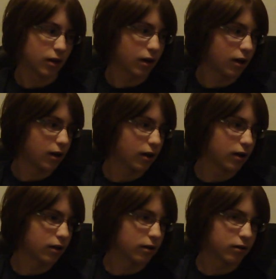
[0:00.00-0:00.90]

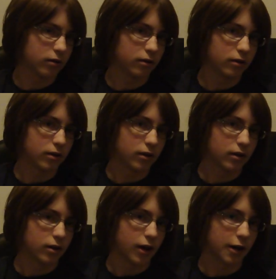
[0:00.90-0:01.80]
Uh,
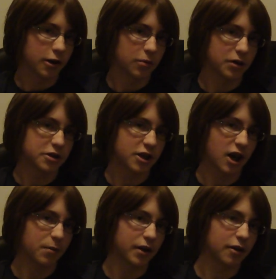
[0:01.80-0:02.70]
I don't know how much
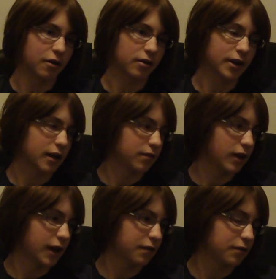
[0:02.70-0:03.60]
time I currently have
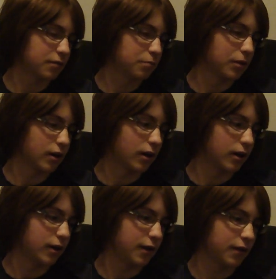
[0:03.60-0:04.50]
left,
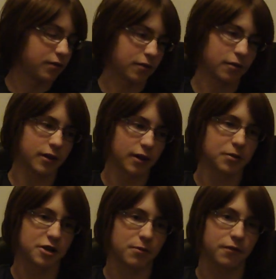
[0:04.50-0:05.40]
but in this, or how
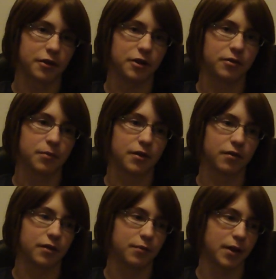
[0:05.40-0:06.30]
much time I've already used up in this
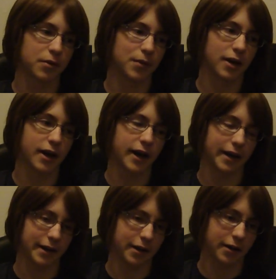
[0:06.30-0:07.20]
video, but I'm going to make a
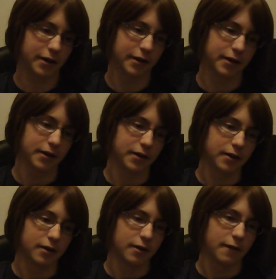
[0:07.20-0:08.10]
cut here.
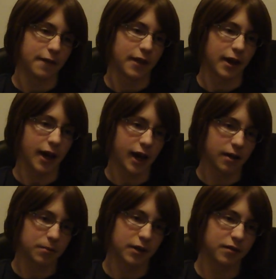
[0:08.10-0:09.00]
And
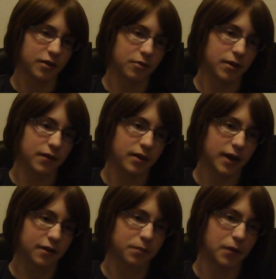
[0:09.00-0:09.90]
I'm going to continue in the
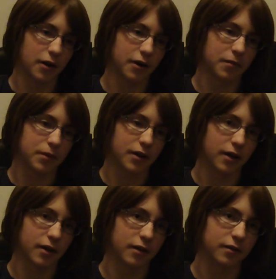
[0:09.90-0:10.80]
next part
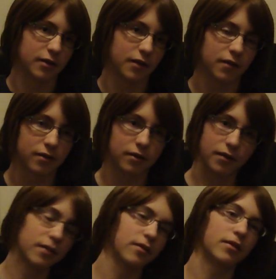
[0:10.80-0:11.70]
because uh, this is, I
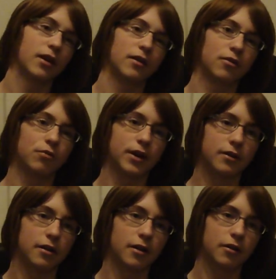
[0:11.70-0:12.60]
think this has gotten quite
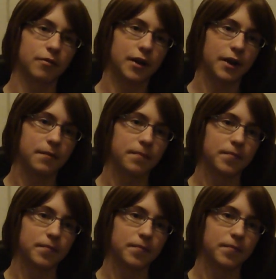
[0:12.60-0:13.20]
long already.